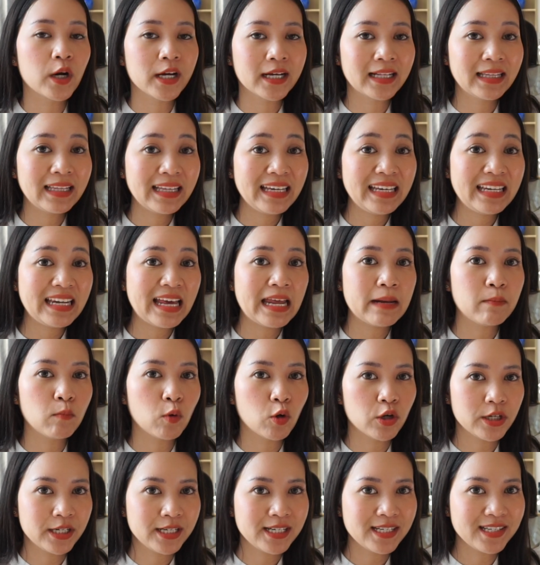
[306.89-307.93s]
a clean and
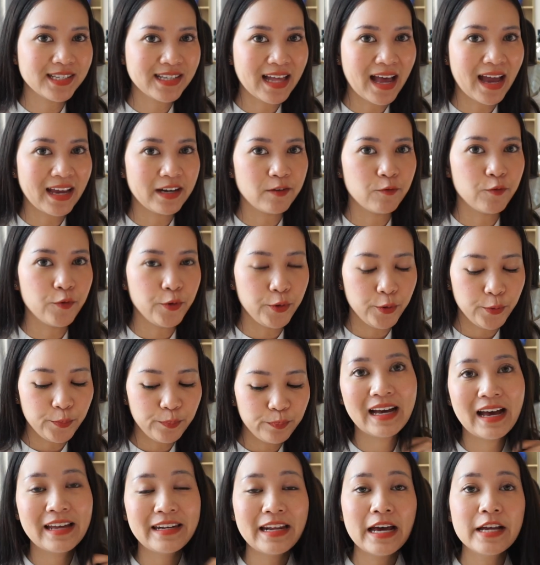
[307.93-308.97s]
modern design room.
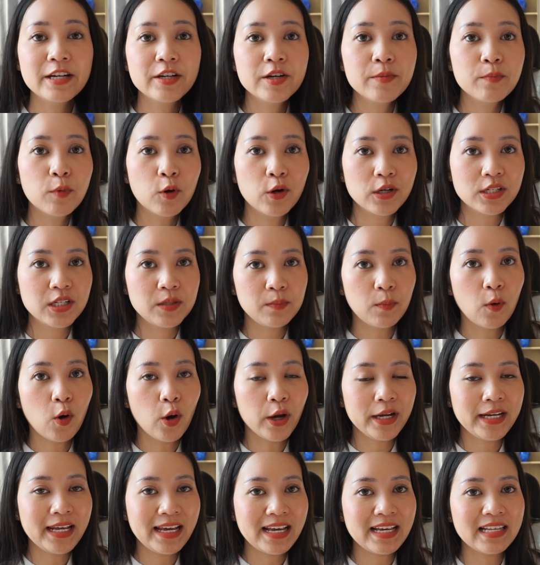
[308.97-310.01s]
Another important
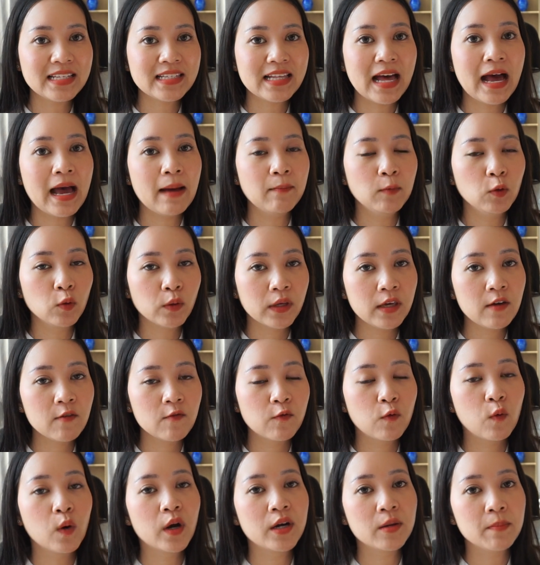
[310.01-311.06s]
point is I'm looking
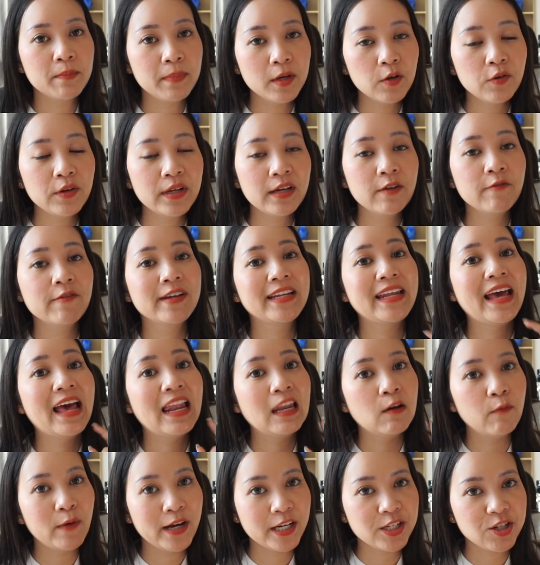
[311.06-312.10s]
for the building with
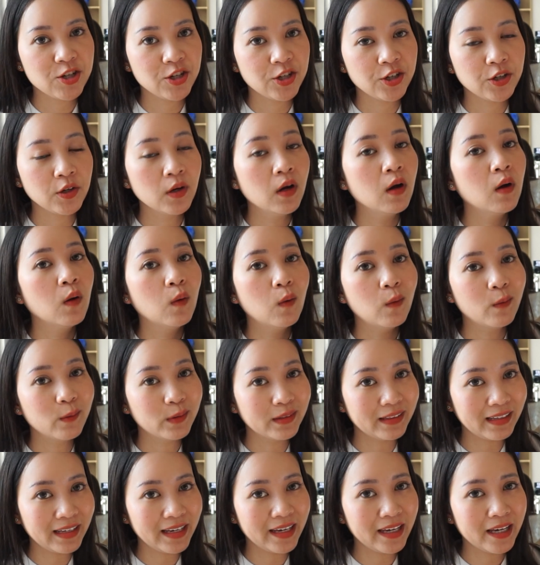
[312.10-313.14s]
elevator
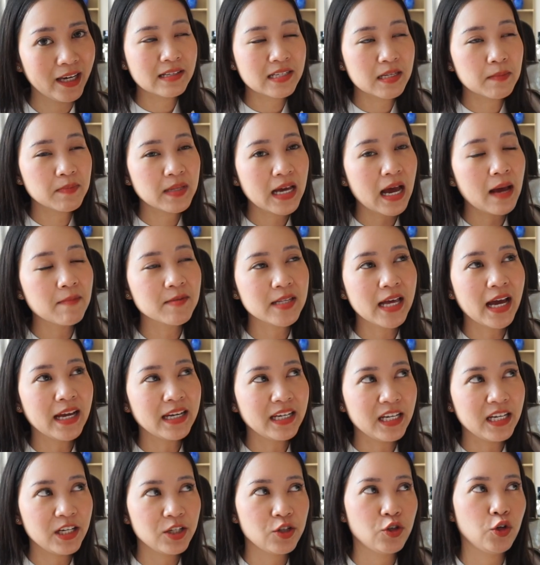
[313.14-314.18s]
only. Sometimes I
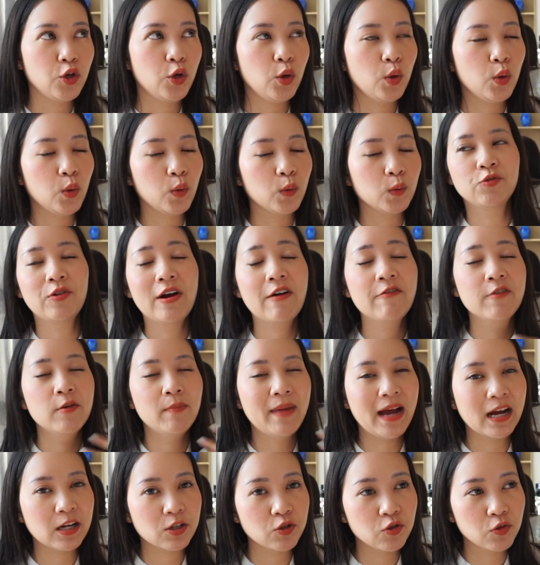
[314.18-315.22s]
need to travel
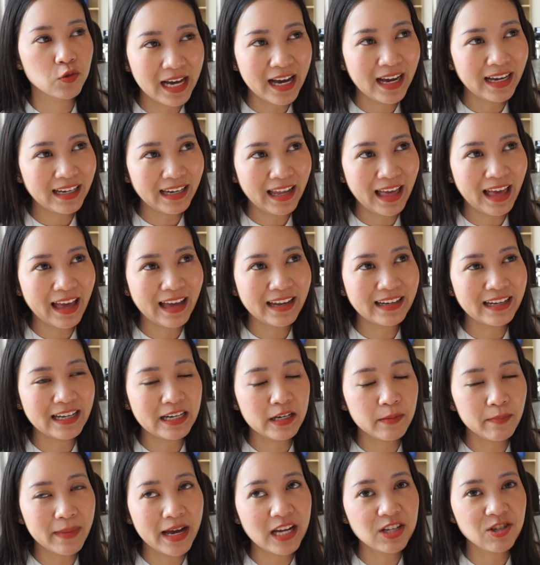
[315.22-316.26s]
back to Thailand, and
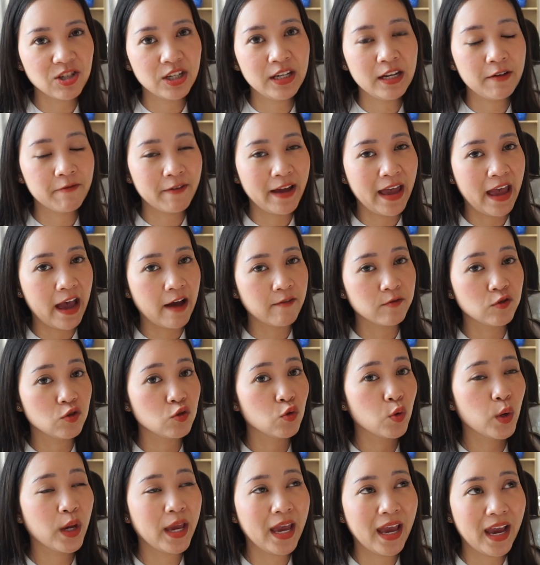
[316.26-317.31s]
imagine if I have to
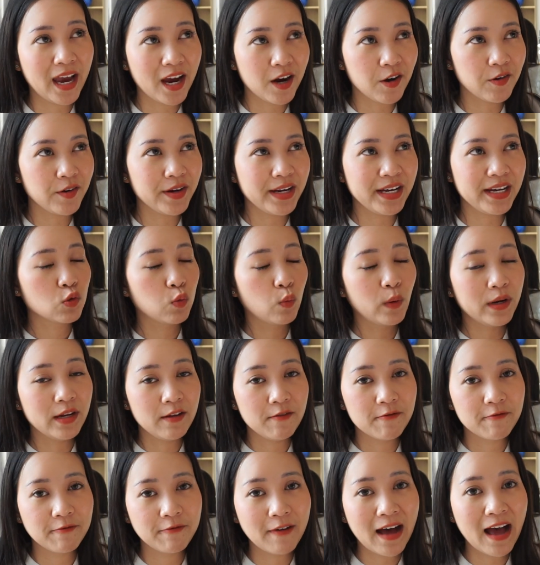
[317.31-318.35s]
carry
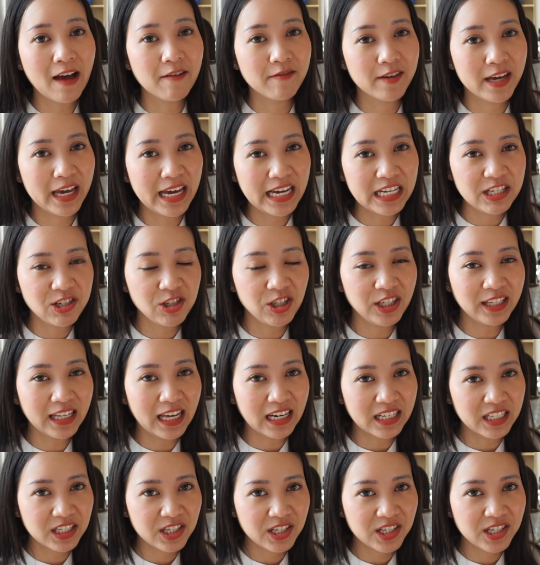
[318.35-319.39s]
25 kg
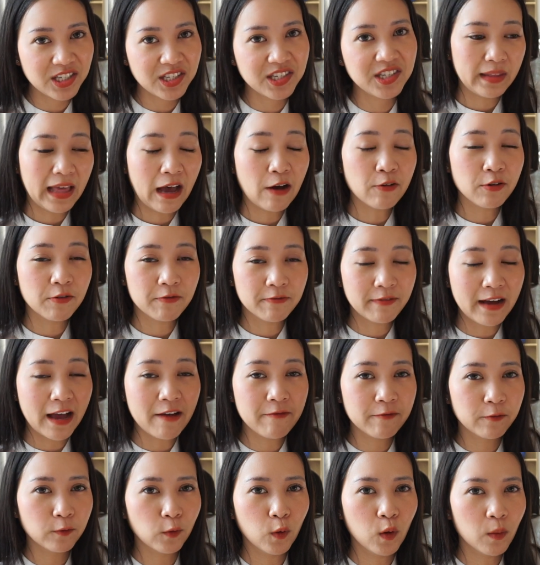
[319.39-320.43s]
luggages down to
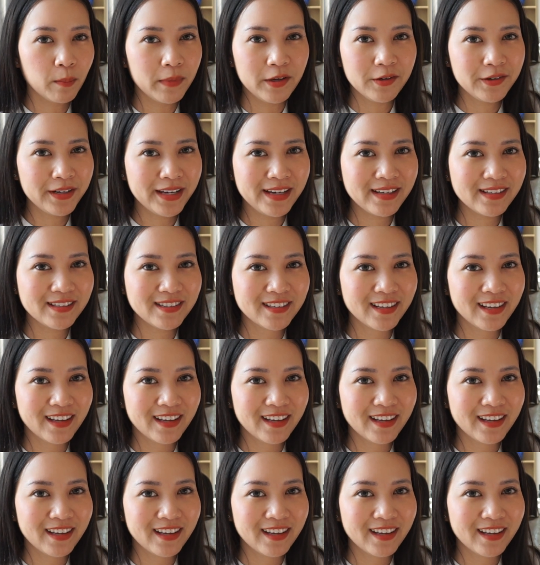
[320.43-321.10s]
5-floor buildings.